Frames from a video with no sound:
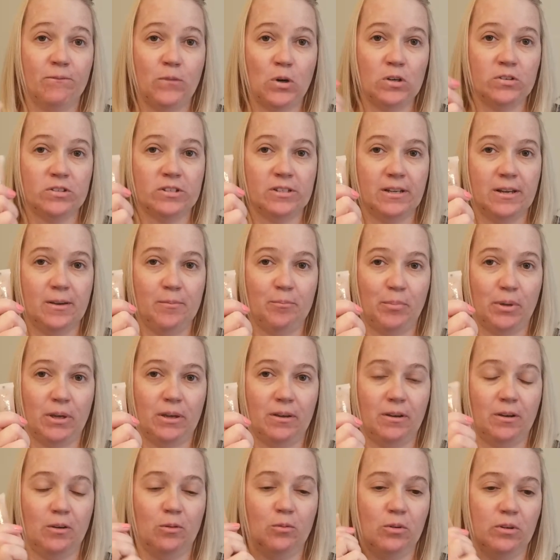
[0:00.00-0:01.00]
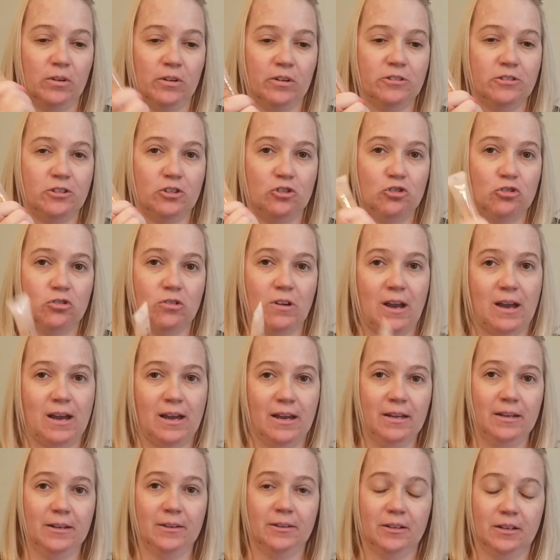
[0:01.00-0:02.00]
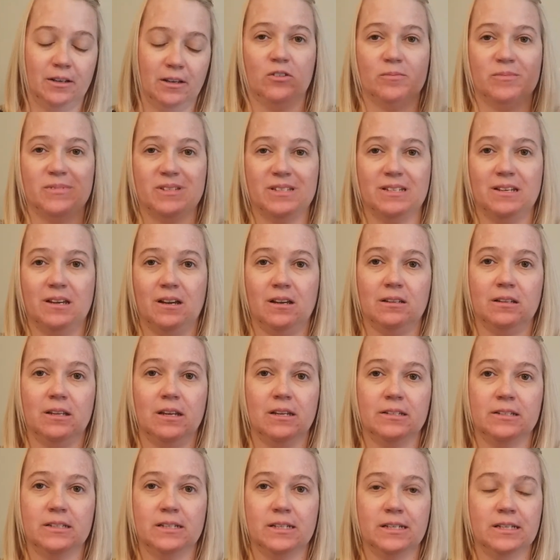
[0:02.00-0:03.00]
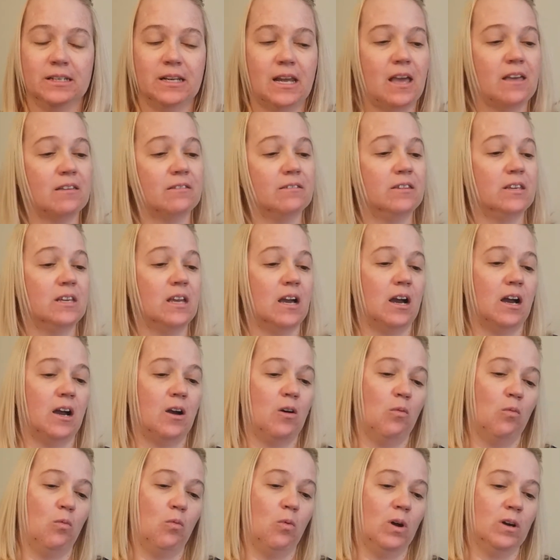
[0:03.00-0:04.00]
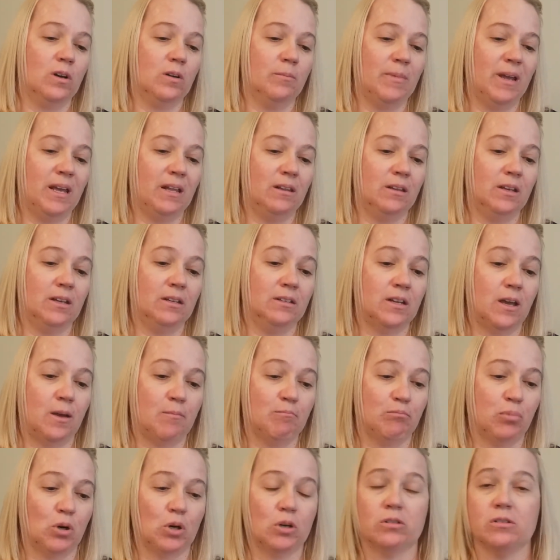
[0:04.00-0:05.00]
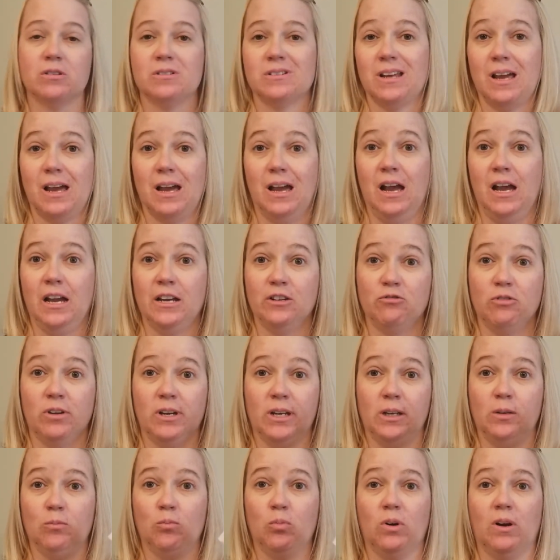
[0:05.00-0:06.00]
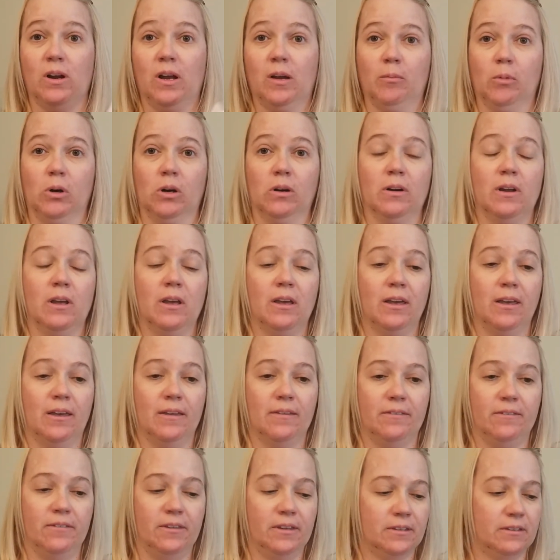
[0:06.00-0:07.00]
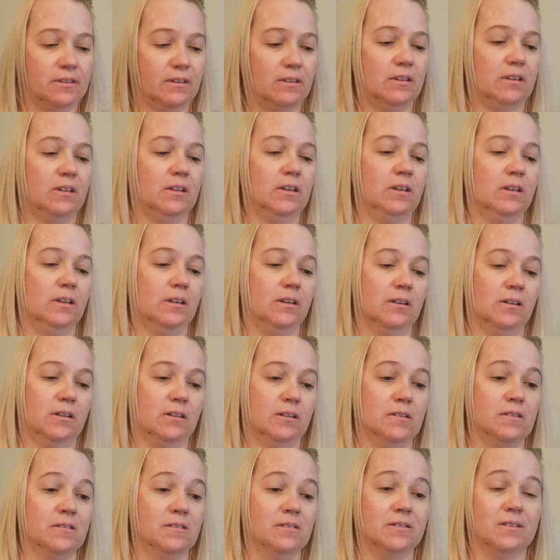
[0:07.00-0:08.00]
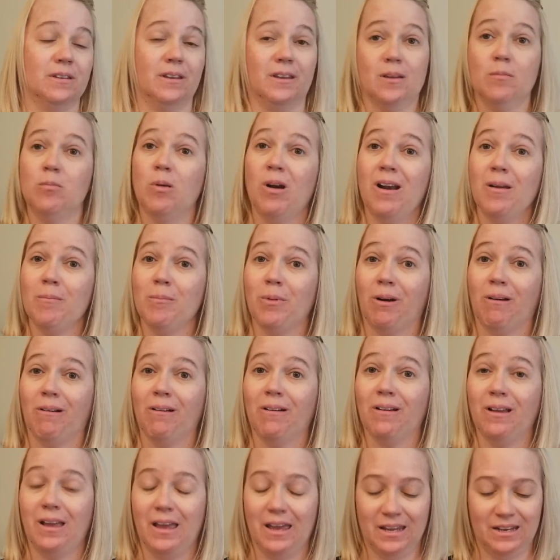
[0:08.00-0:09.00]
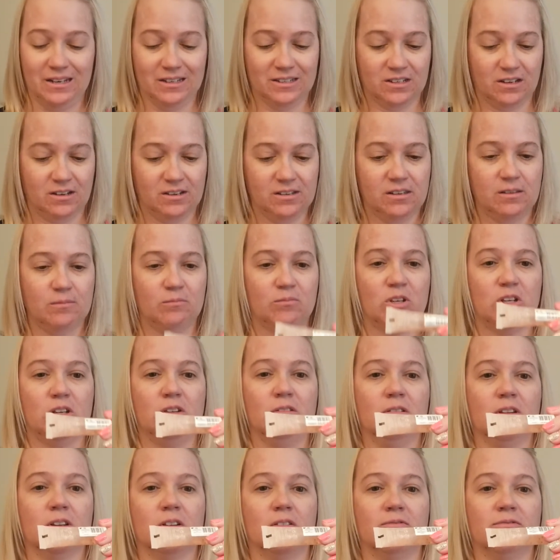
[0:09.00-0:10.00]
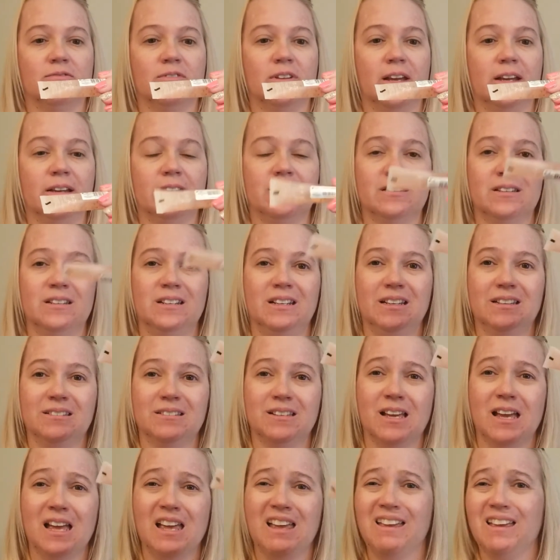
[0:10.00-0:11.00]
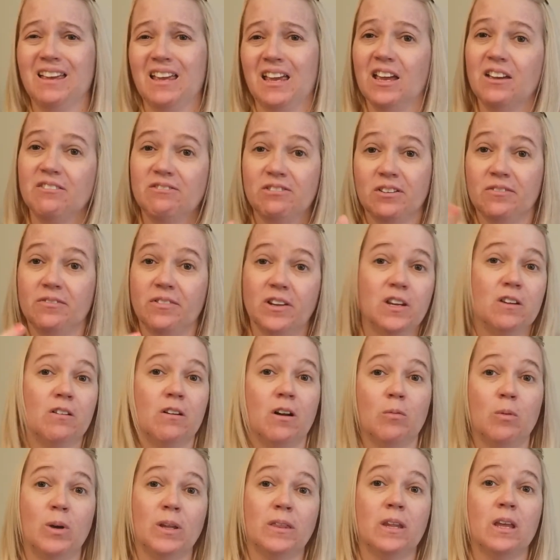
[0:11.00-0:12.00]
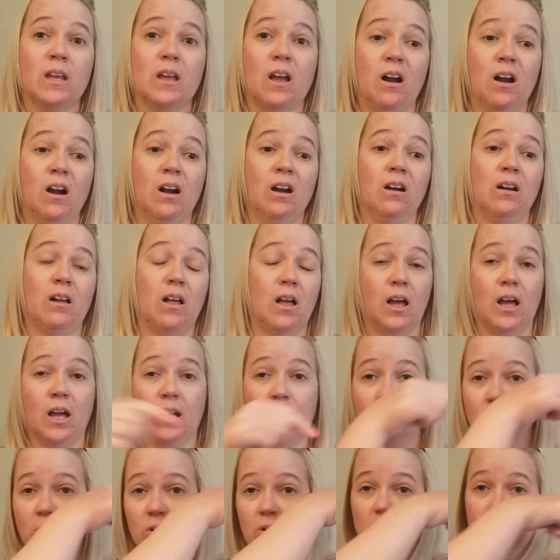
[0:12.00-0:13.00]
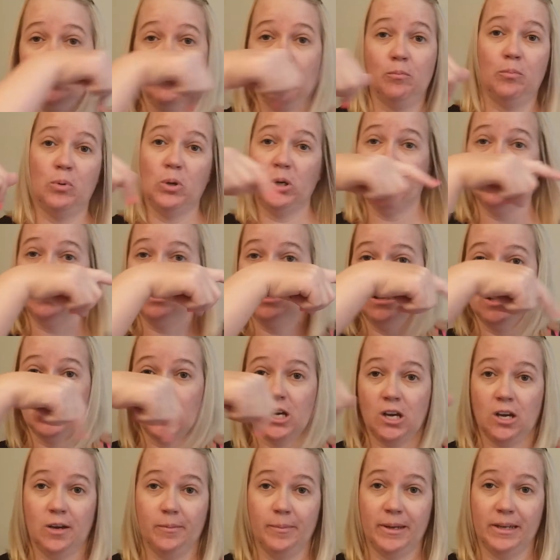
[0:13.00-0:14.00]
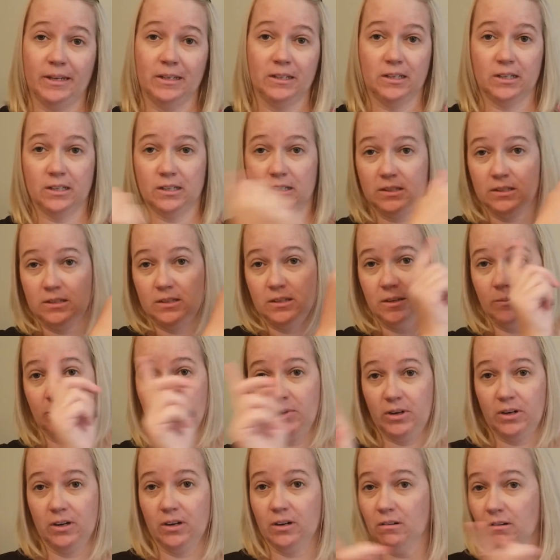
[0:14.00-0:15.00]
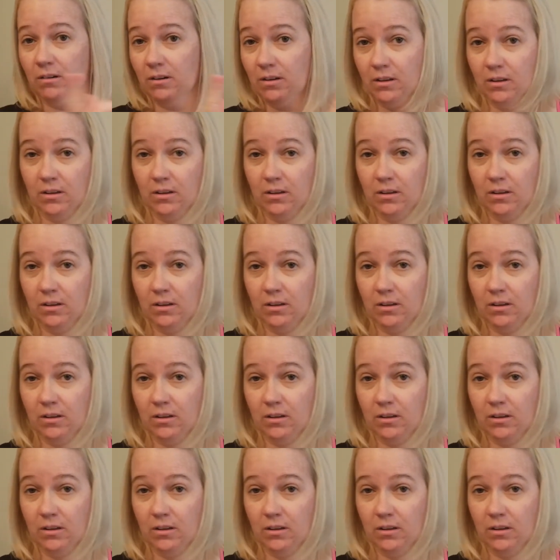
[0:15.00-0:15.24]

First up, we're going to try from Ciate London, the Watermelon Burst Hydrating Primer. This is a primer and it's got some cute little flecks in it. If I figure out what they are, I will put a little comment somewhere.